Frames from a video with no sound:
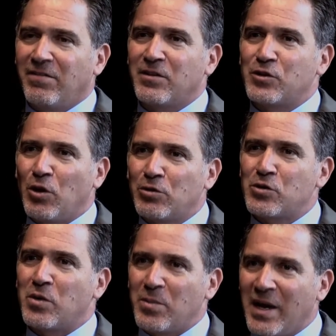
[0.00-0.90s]
The soldiers
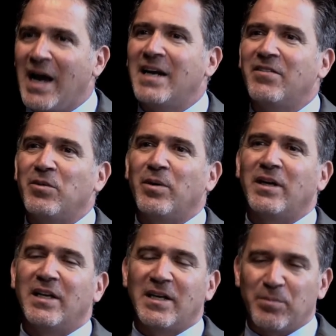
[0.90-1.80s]
went behind
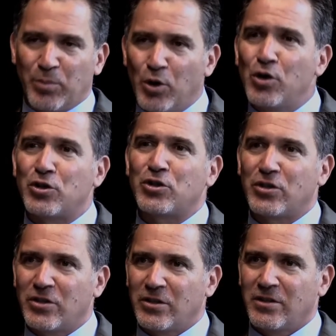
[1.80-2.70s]
everybody and pushed.